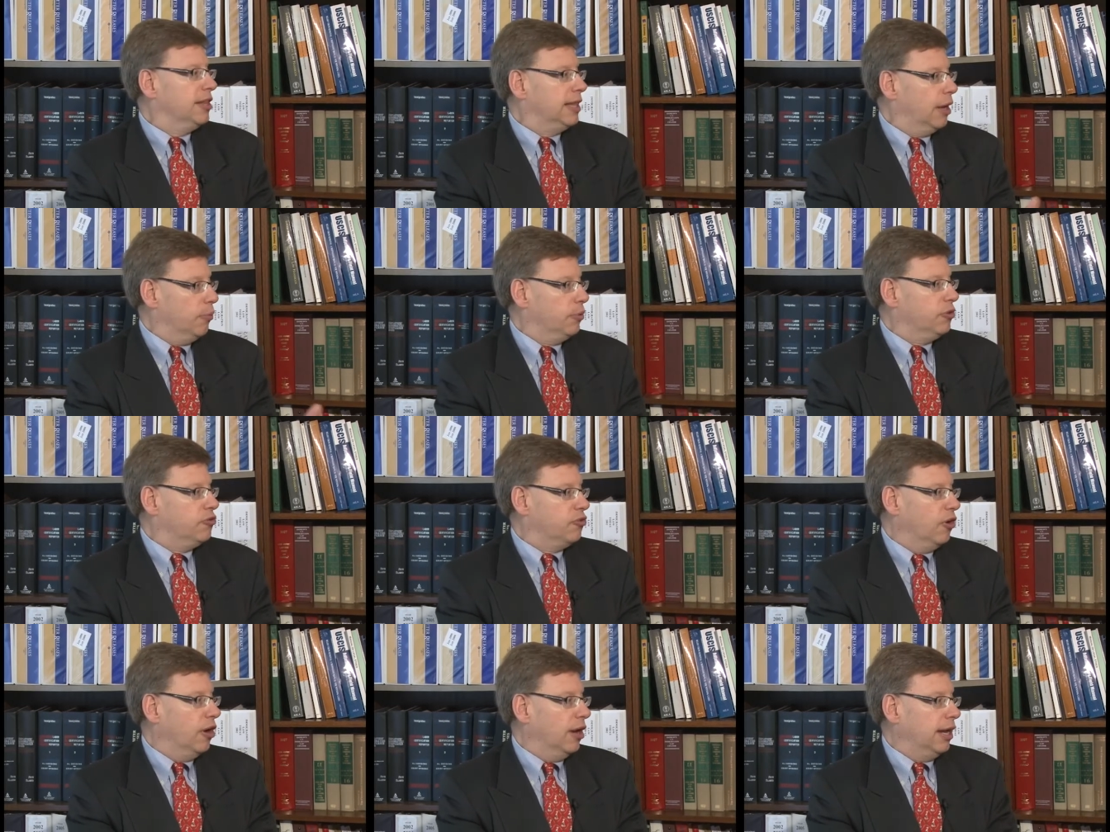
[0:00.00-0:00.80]
that we
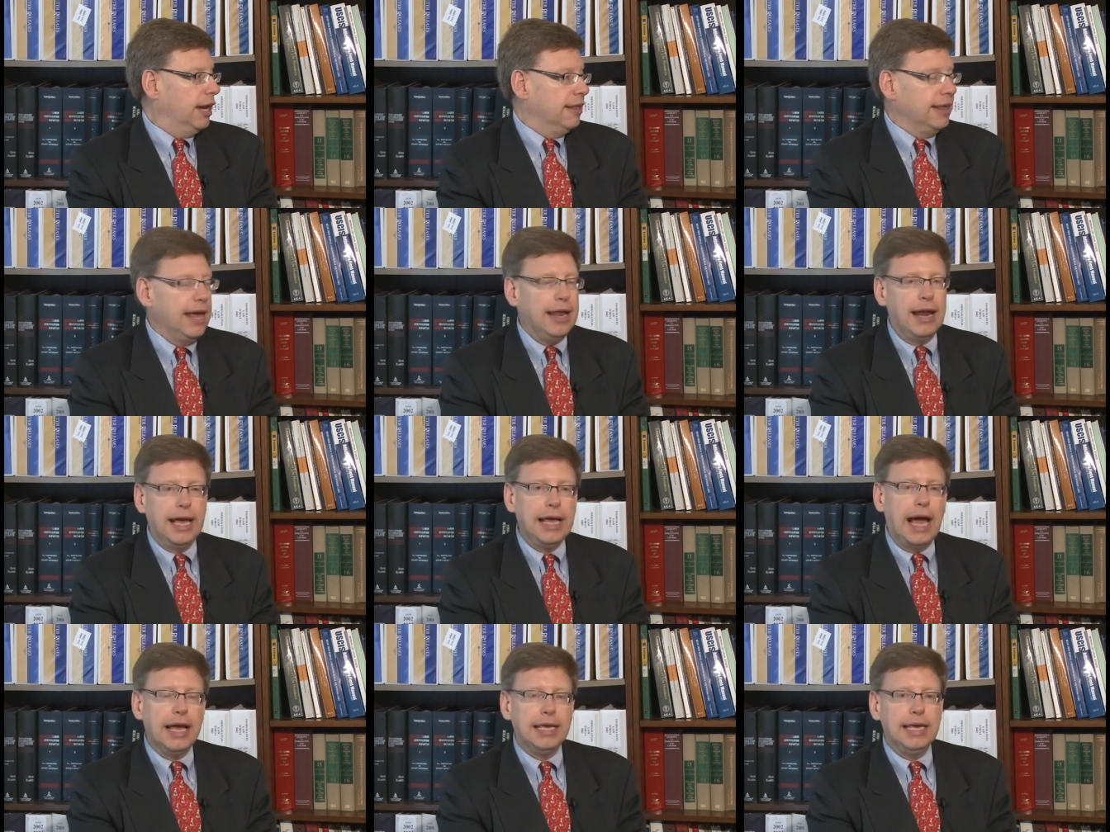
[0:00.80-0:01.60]
saw. And again,
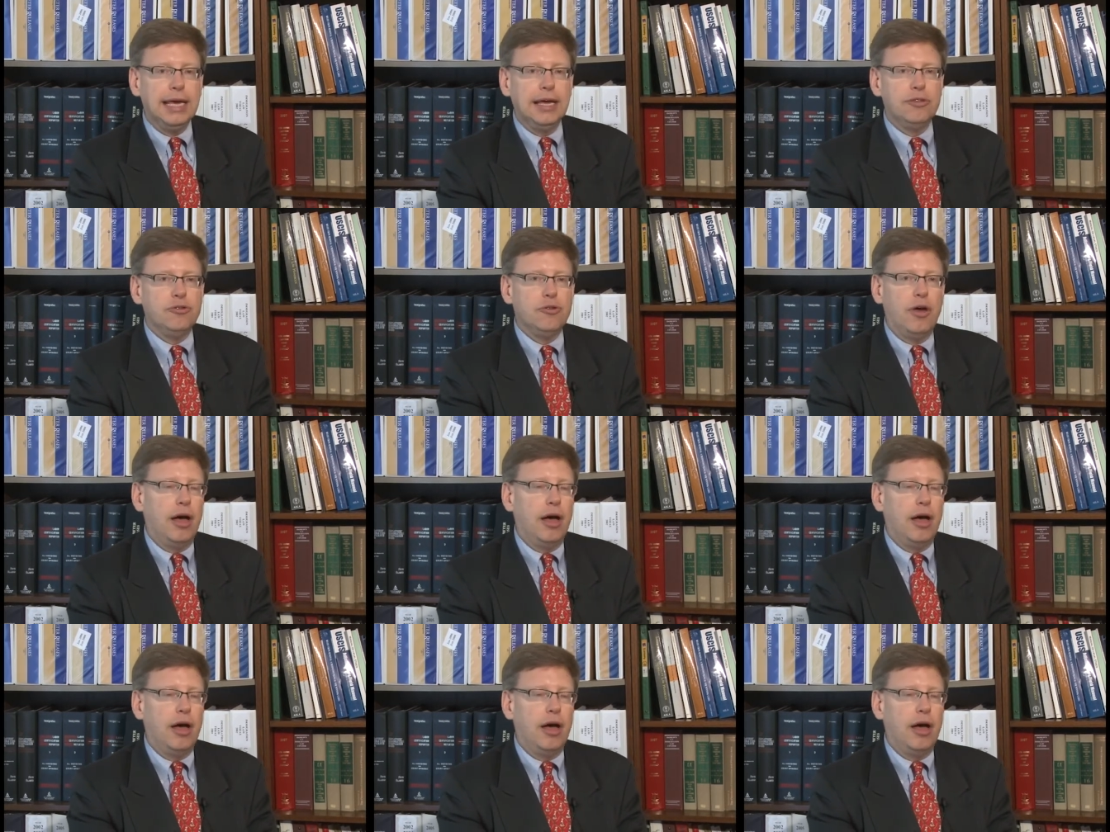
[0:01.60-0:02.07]
Right. I, I can't.